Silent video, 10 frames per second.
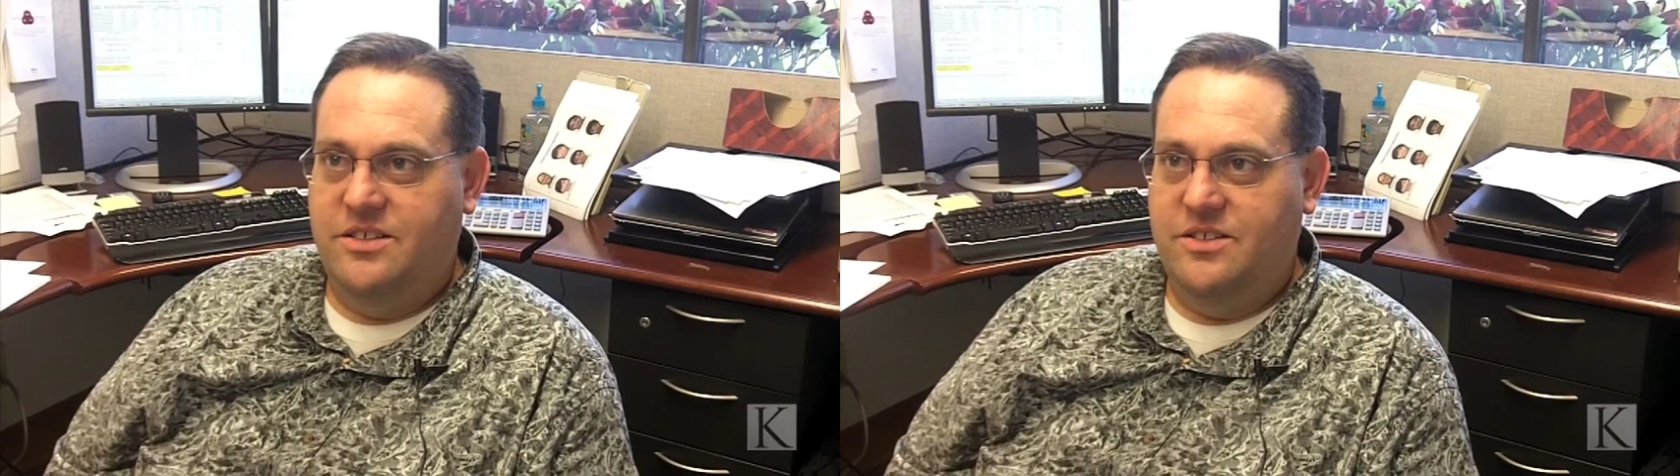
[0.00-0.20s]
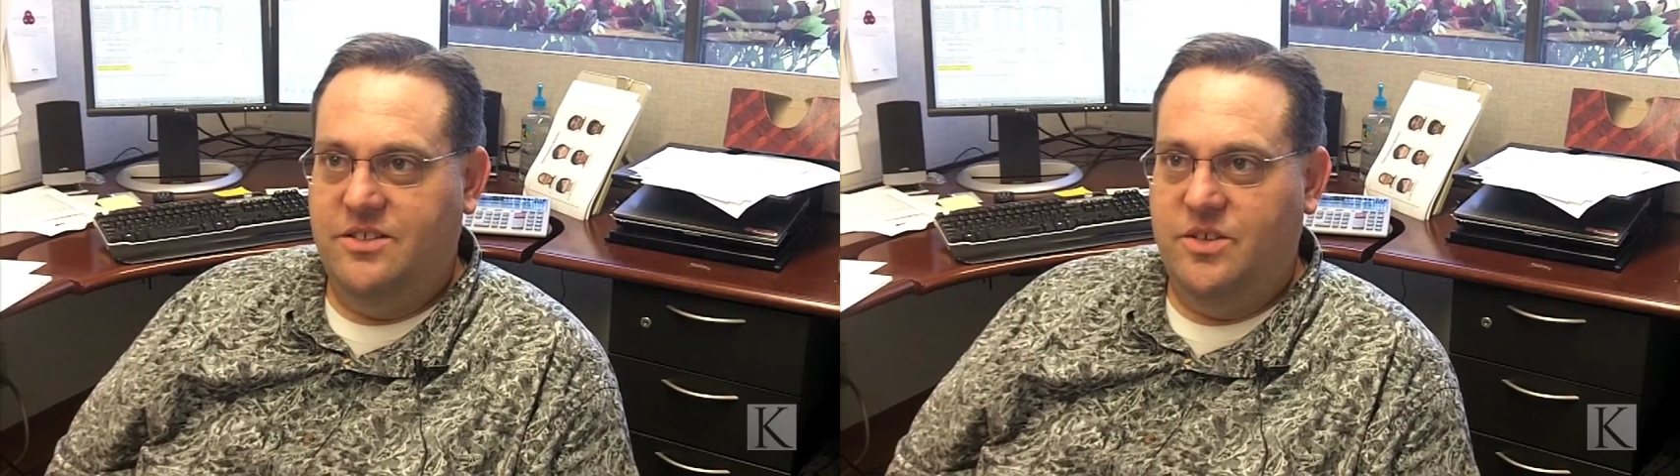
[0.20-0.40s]

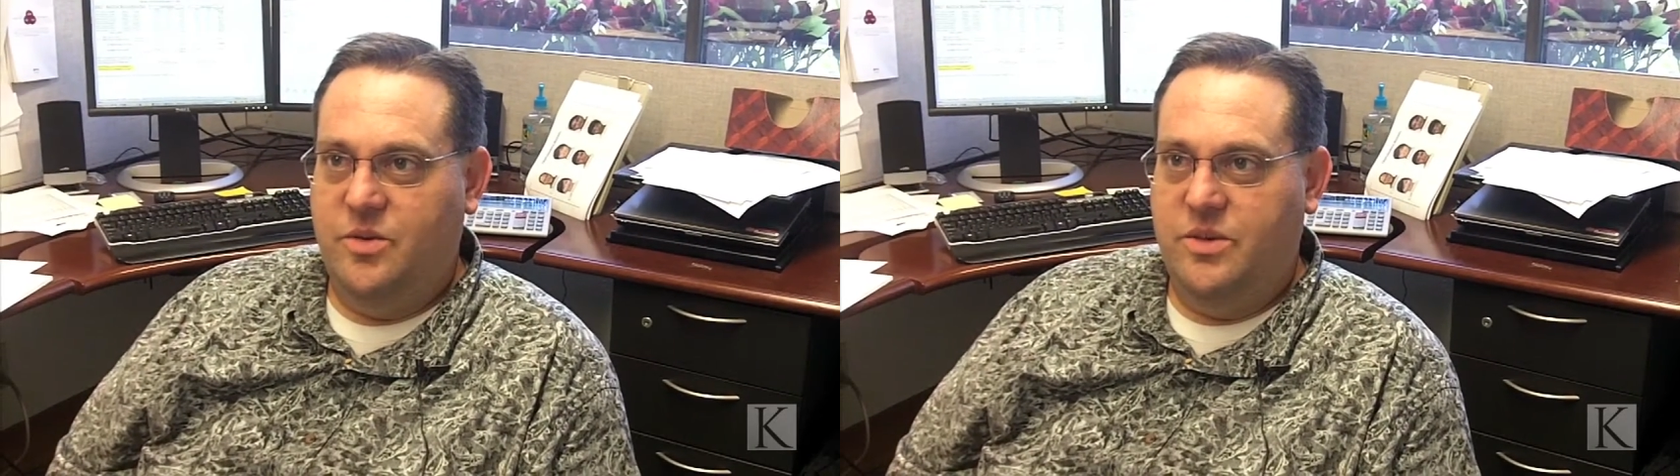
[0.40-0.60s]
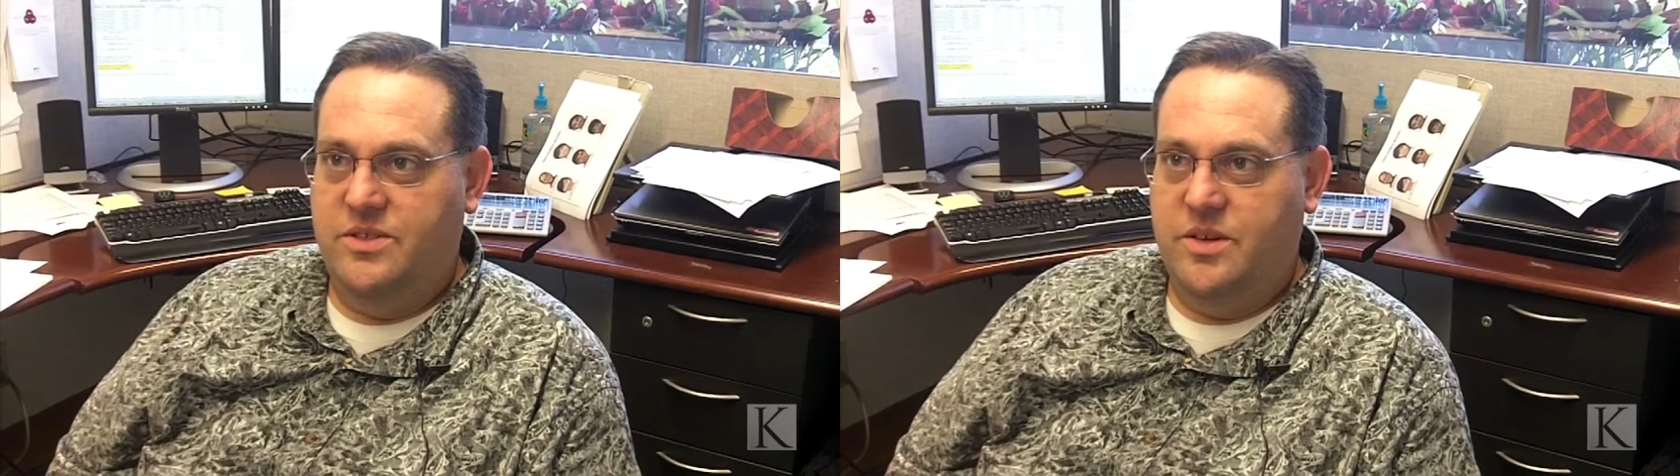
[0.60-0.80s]
And
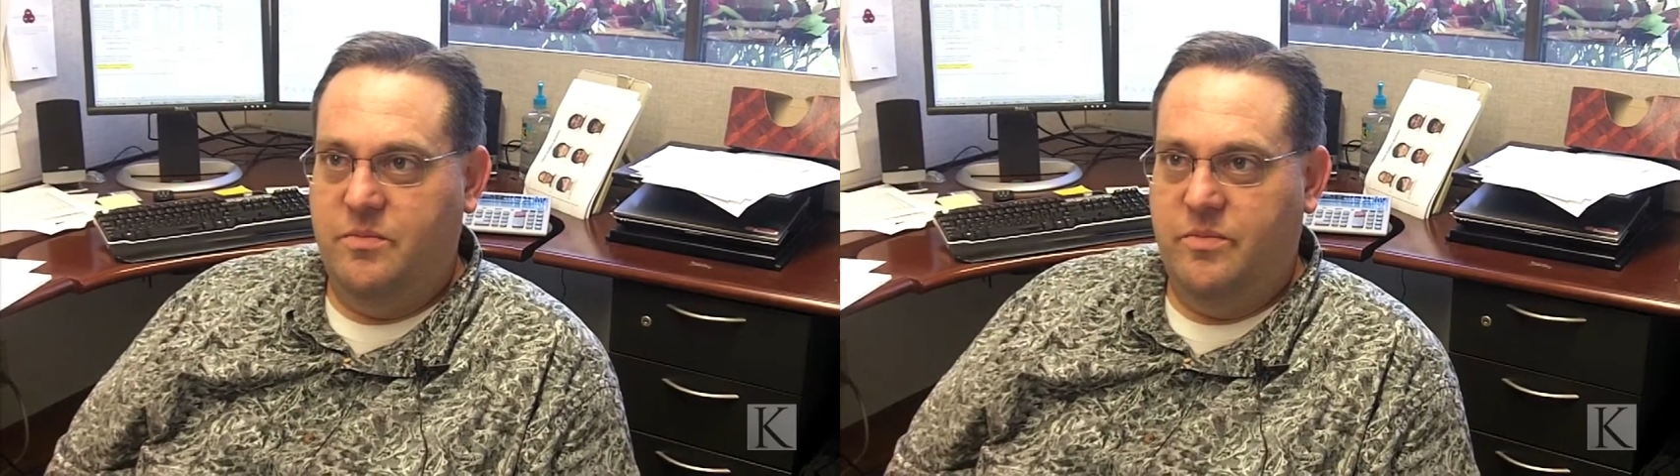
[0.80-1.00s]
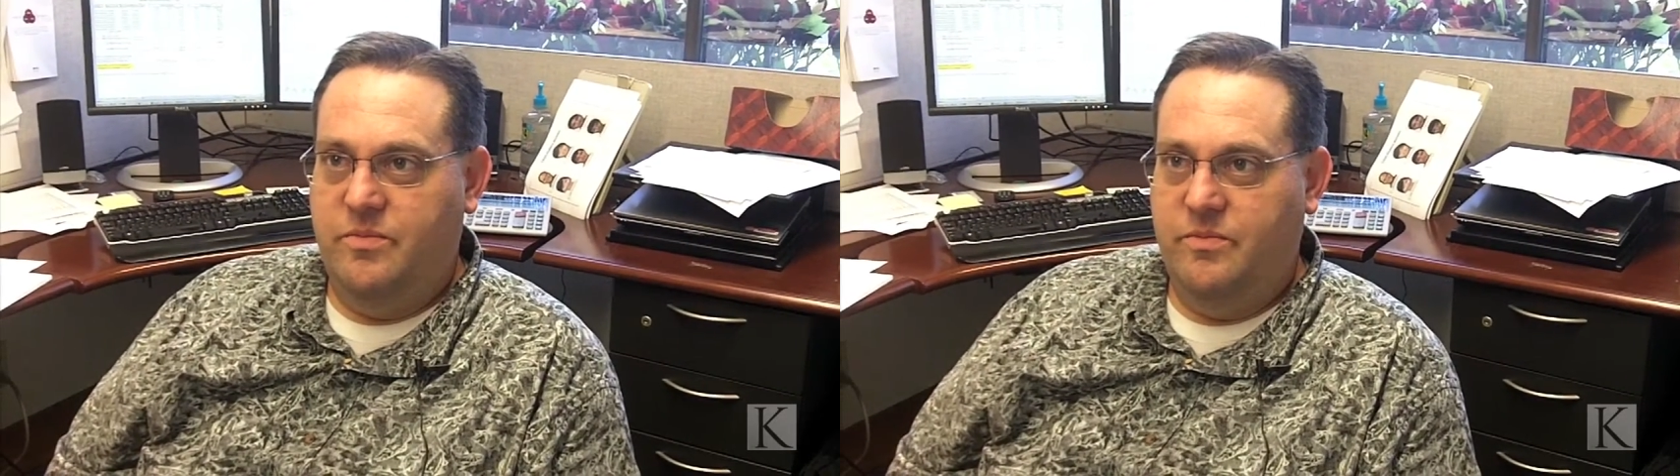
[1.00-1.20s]
so with
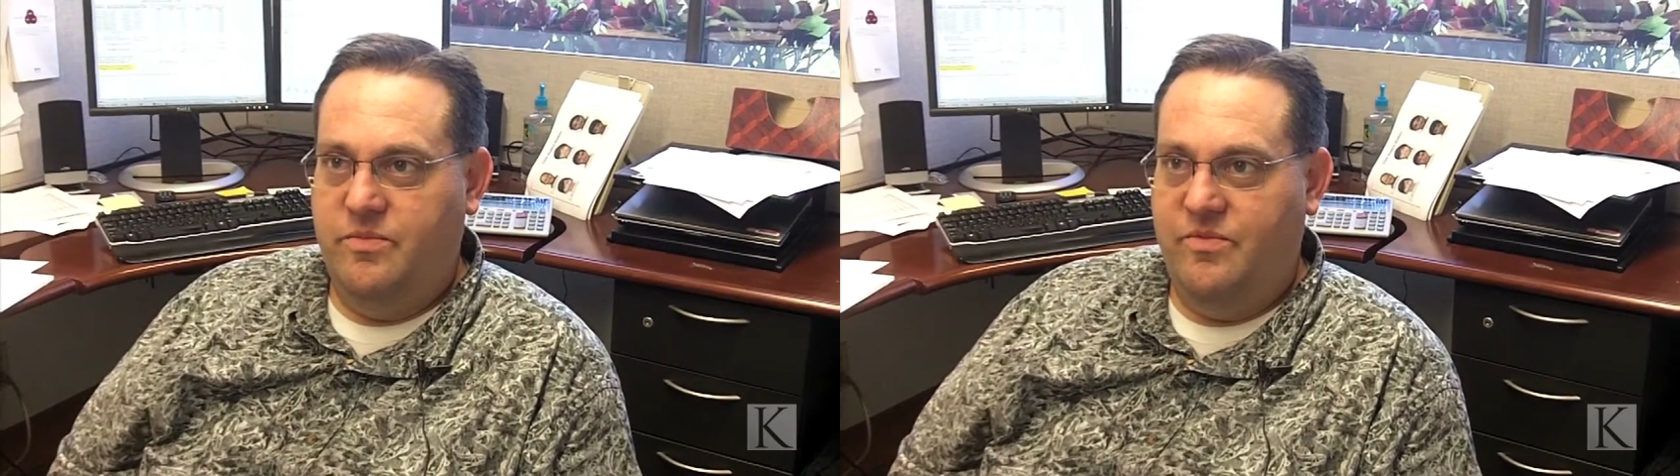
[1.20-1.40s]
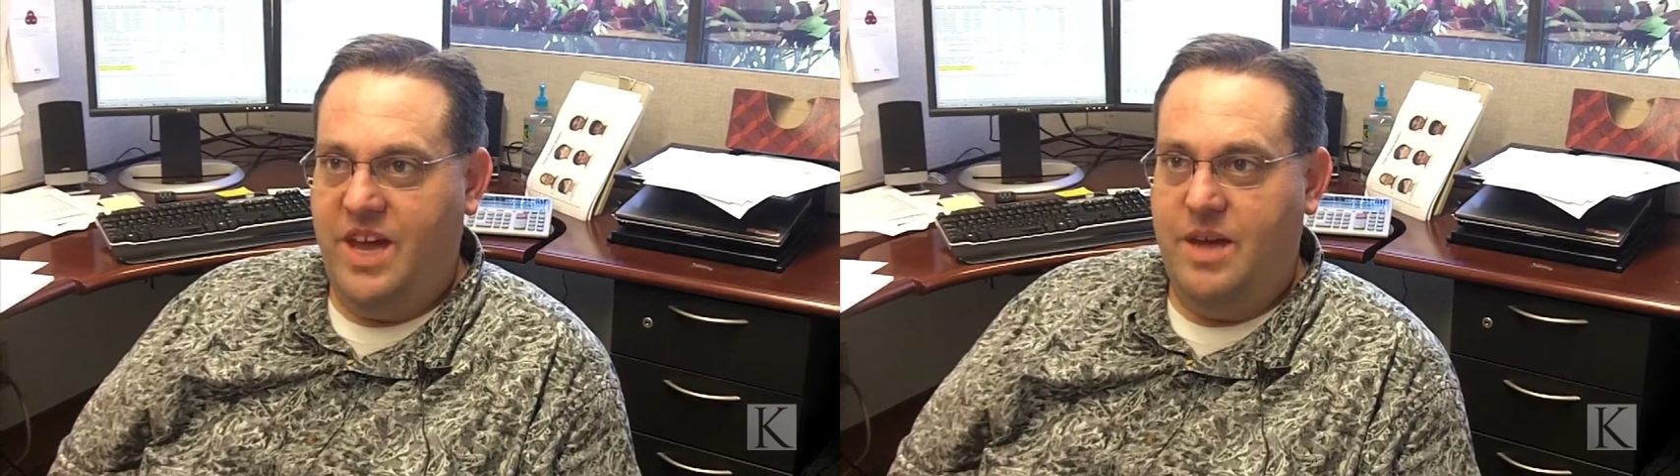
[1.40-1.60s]
some
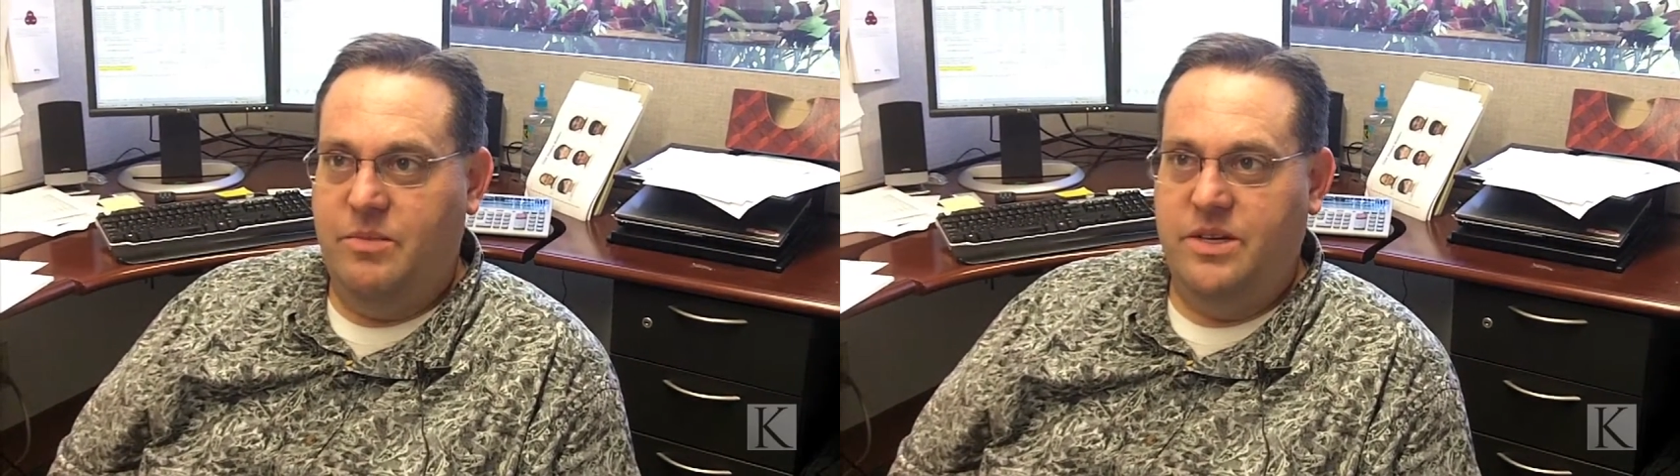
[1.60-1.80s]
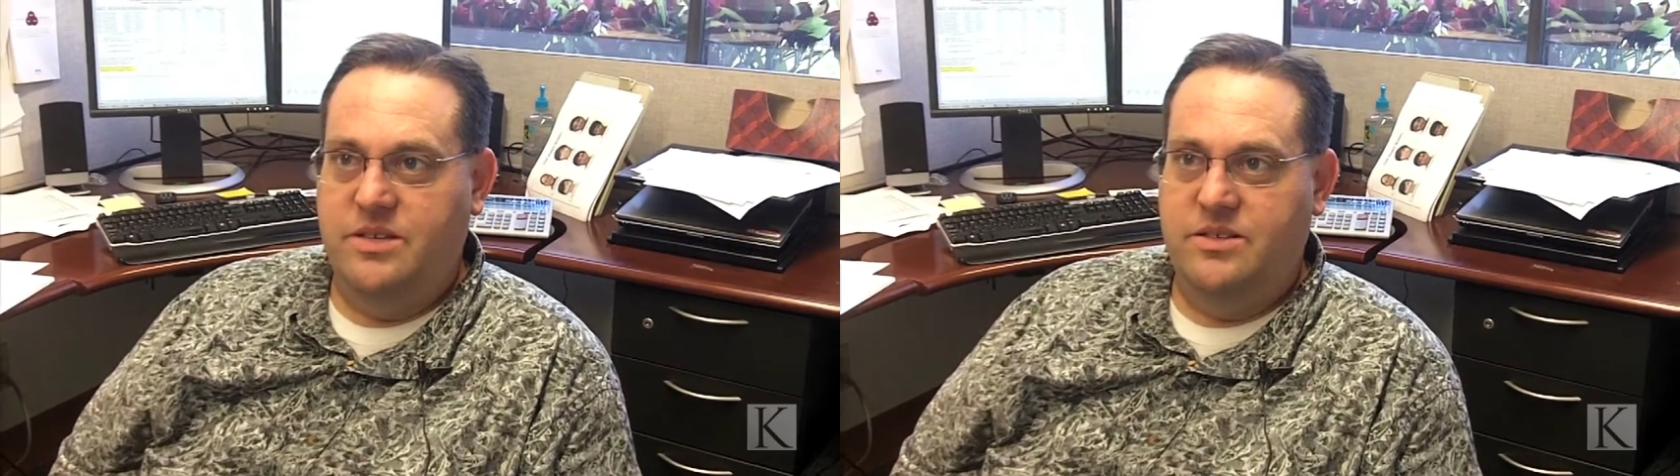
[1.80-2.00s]

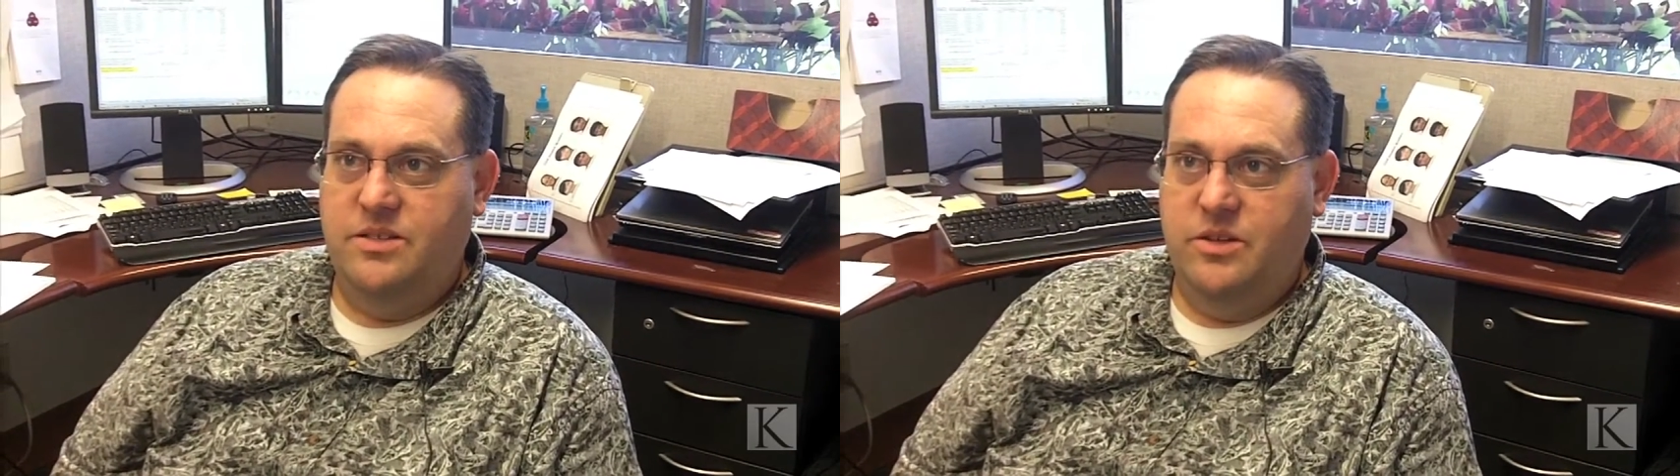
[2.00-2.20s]
families